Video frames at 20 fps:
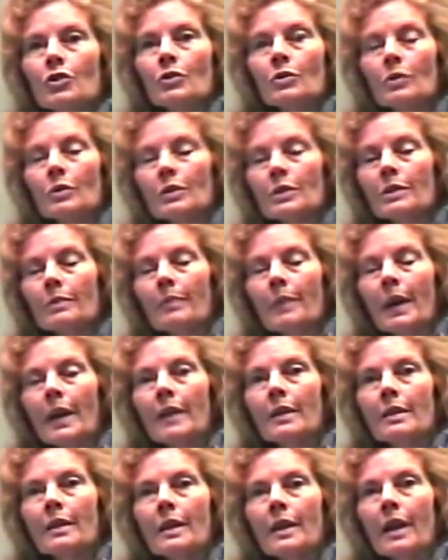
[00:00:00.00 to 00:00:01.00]
which talks
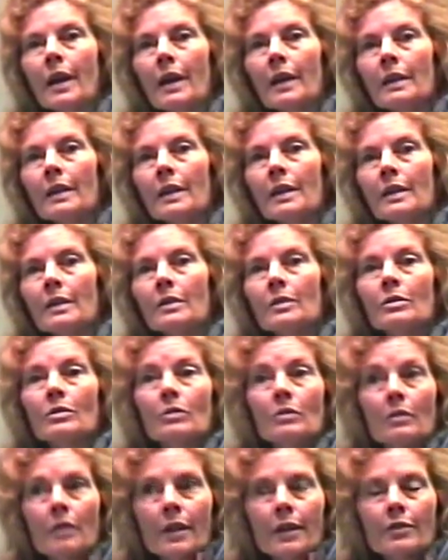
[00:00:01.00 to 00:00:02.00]
about the
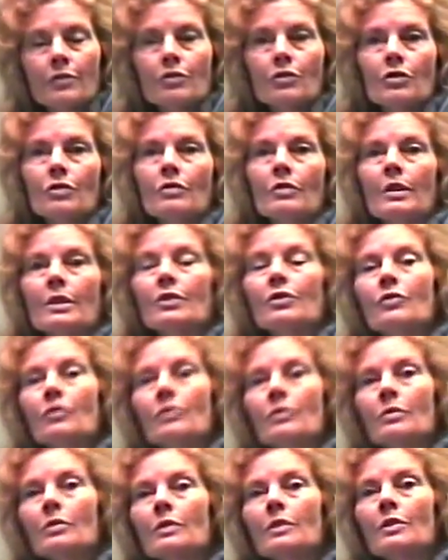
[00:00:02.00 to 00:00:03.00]
aliens or
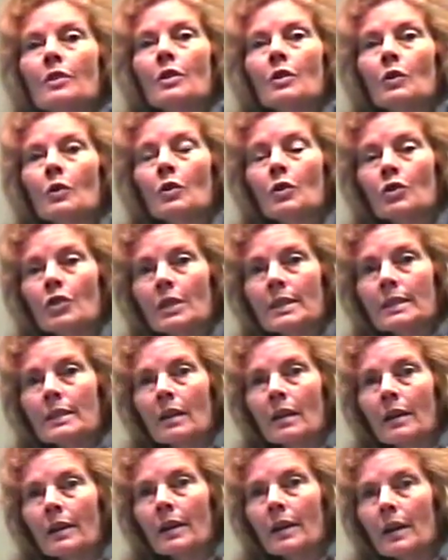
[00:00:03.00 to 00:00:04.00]
extraterrestrials that look
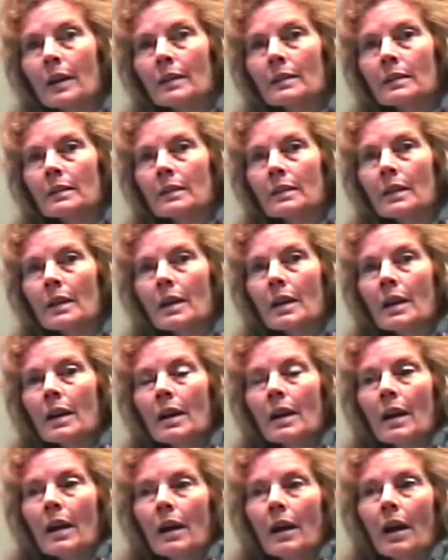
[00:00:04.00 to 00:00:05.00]
just like us.
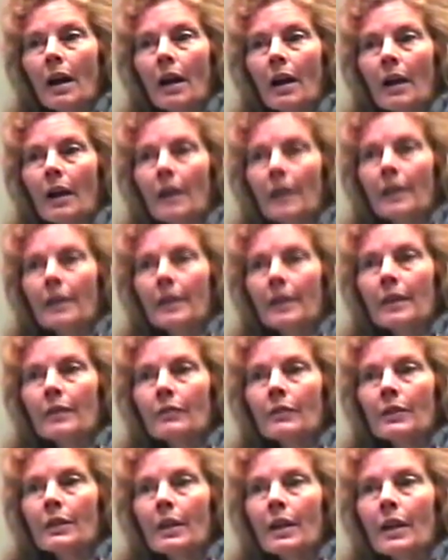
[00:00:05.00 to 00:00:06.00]

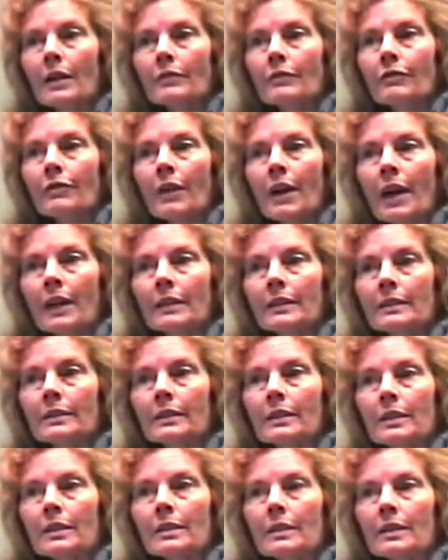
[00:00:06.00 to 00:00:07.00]
Given that fact
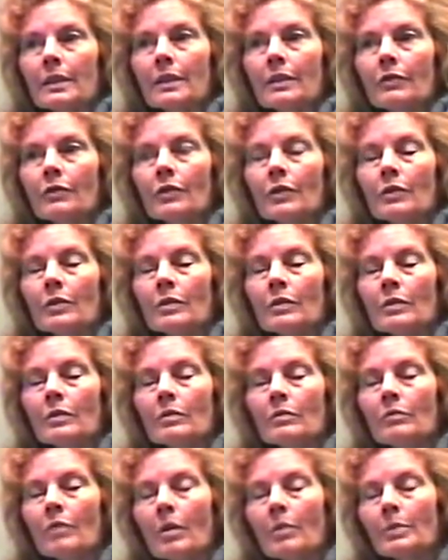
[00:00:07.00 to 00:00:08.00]
that even
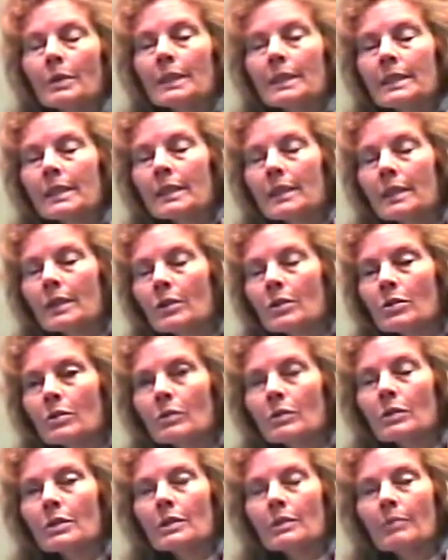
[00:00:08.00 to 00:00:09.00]
Robert Dean
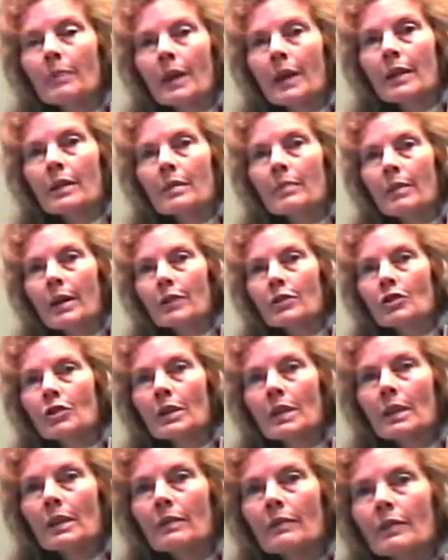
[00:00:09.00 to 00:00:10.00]
talks about them
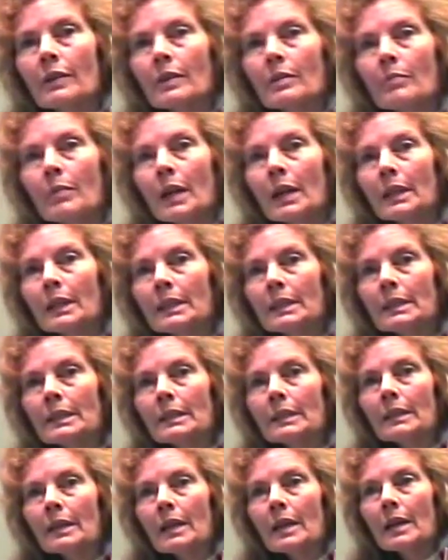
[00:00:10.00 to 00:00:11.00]
actually living among
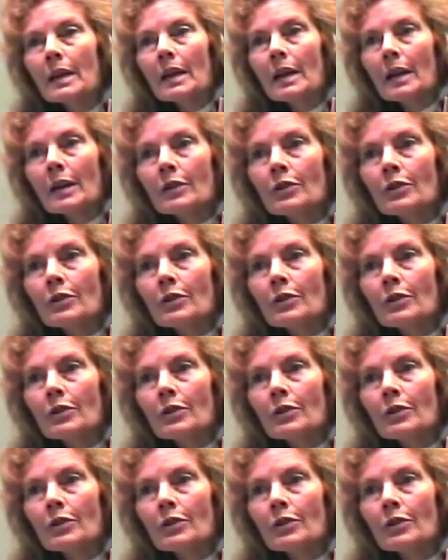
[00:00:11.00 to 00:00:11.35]
us,